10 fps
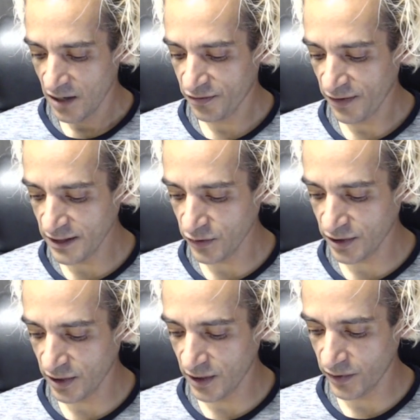Friends
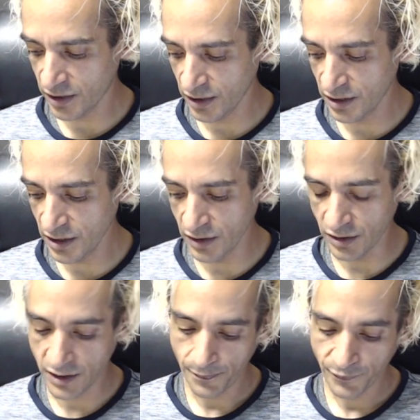return with good
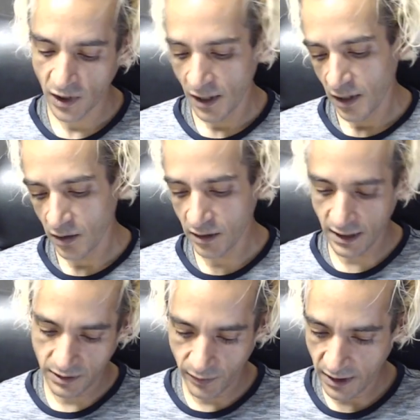news.
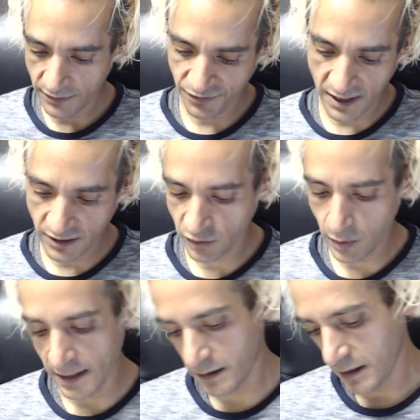Okay, so we got friends
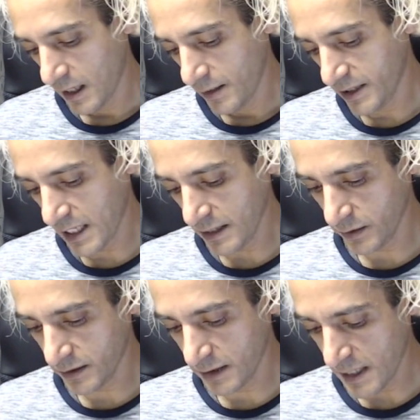twice, but that's
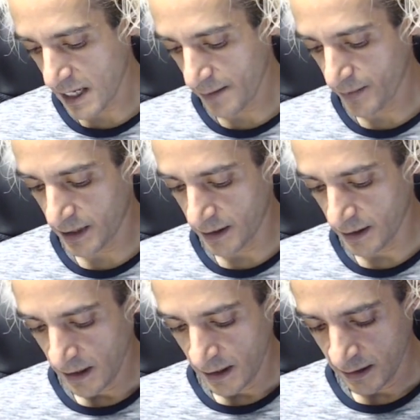what's going to happen here.
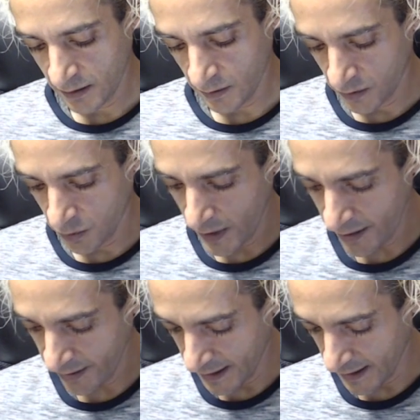So
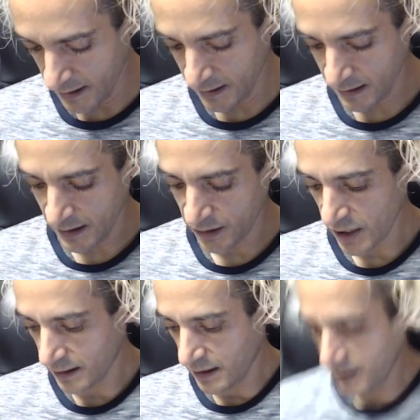Aquarius, let's
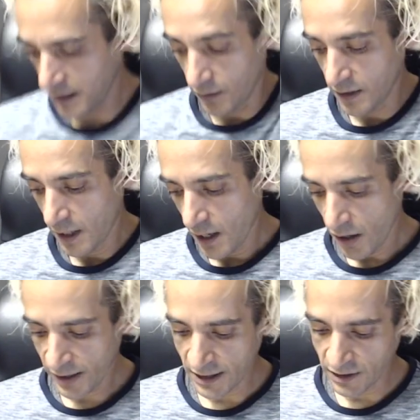check this out.
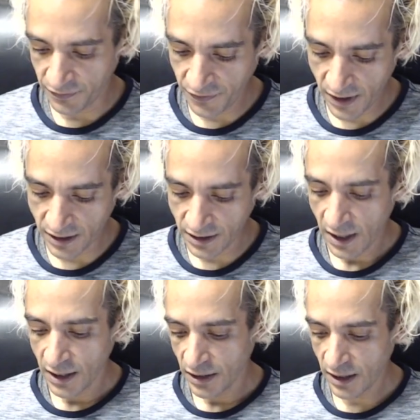Okay, so first,
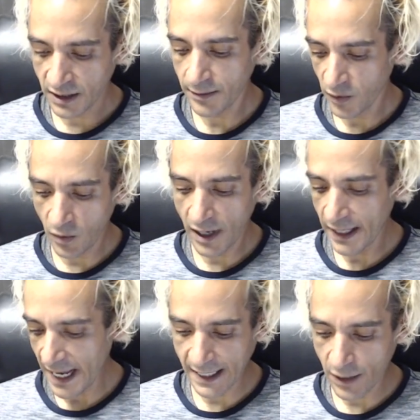you're going to want
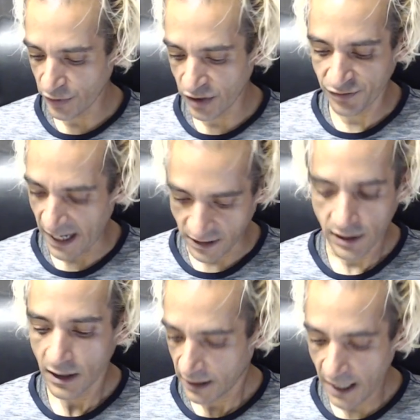to hang out with your
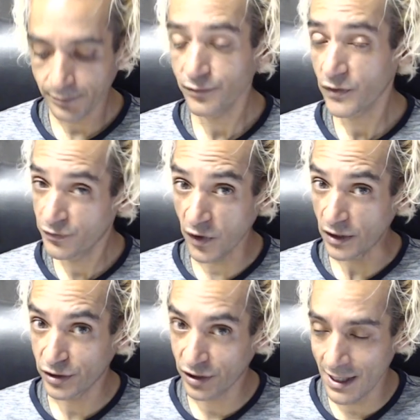friends, okay?
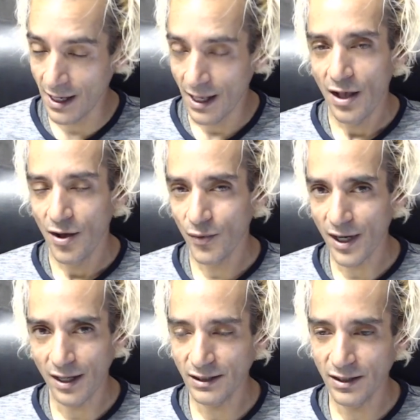First, we
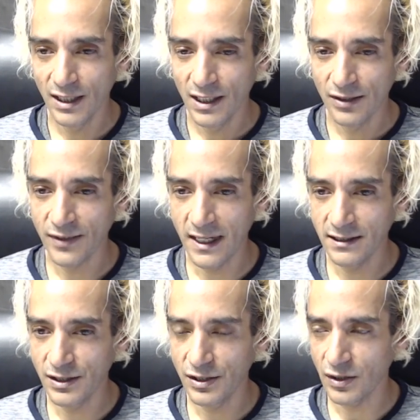all know
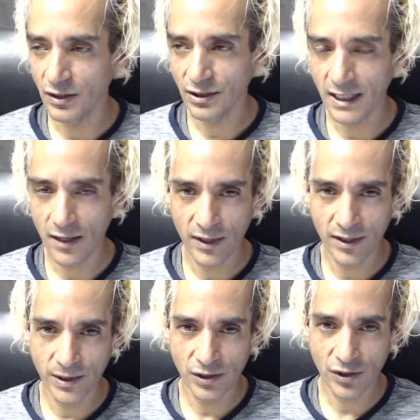friends in your social network
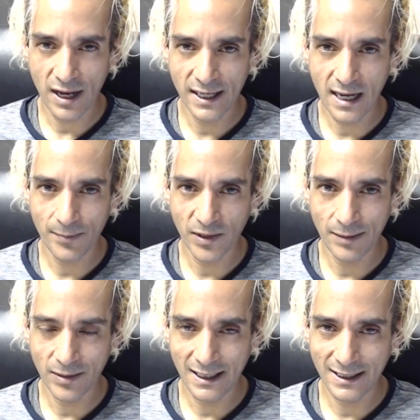have been drying up and
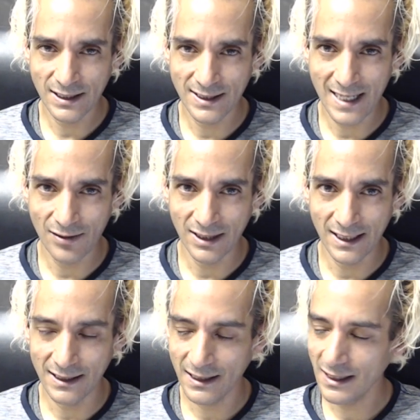they've been letting you down
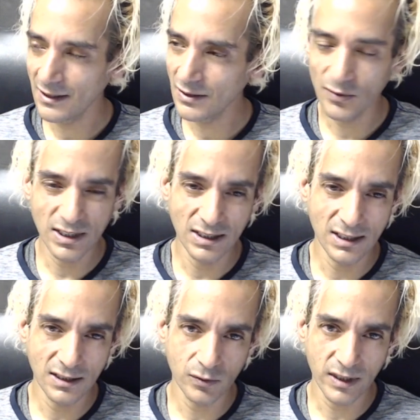lately, and I don't know what the
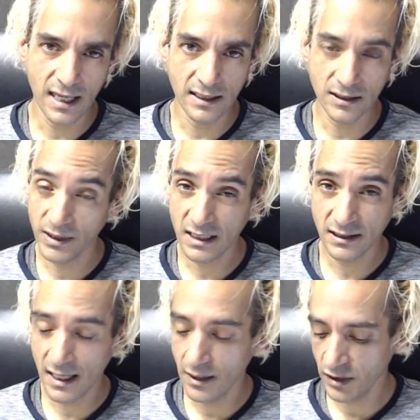deals with that is, but that's
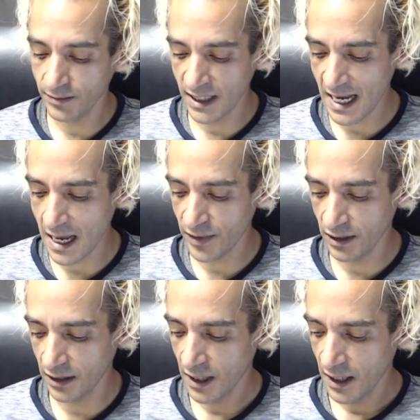kind of what's been
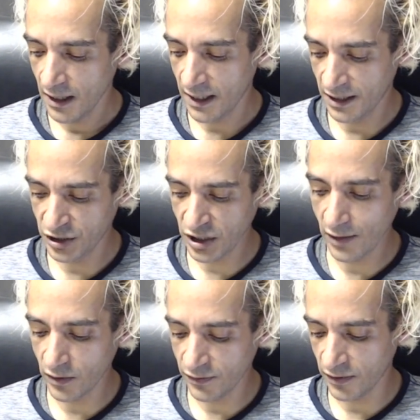happening in
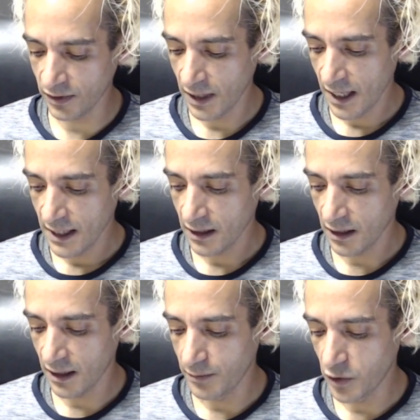general for
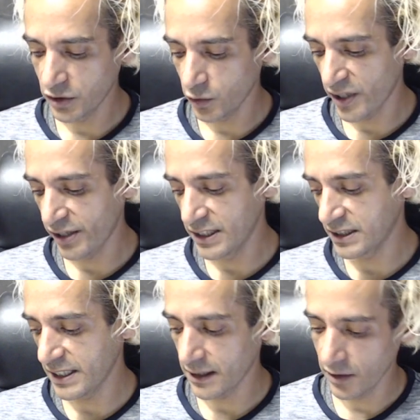uh, most Aquarians
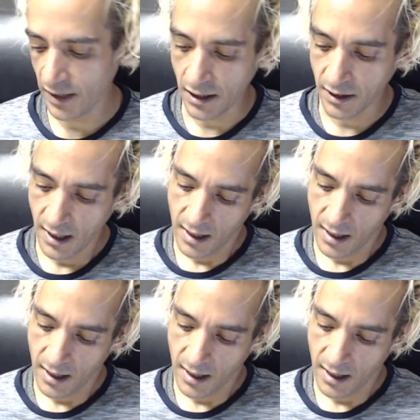kicking around.